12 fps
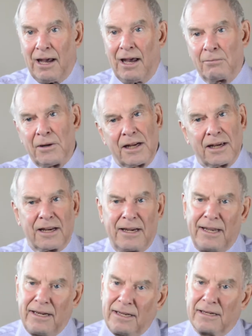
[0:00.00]
I mean, a
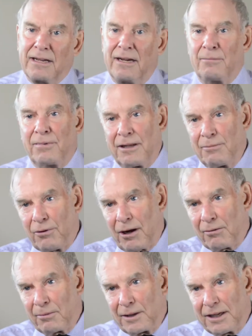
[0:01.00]
Canadian company
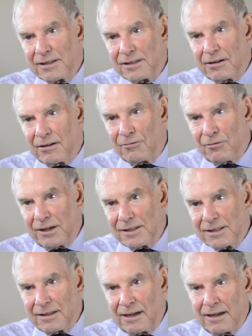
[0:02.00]
probably isn't going to
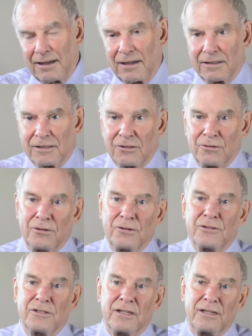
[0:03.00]
raise any
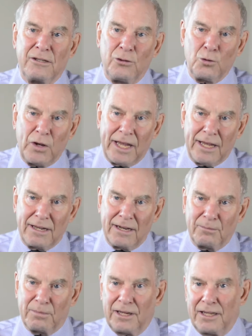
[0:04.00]
concerns. A UK
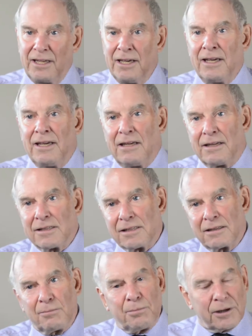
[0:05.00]
company
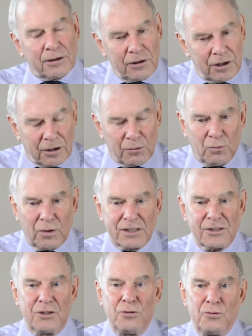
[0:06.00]
isn't. But, you know,
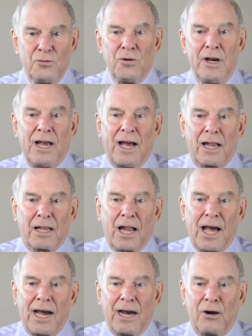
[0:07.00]
once you
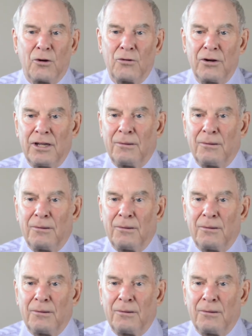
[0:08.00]
allow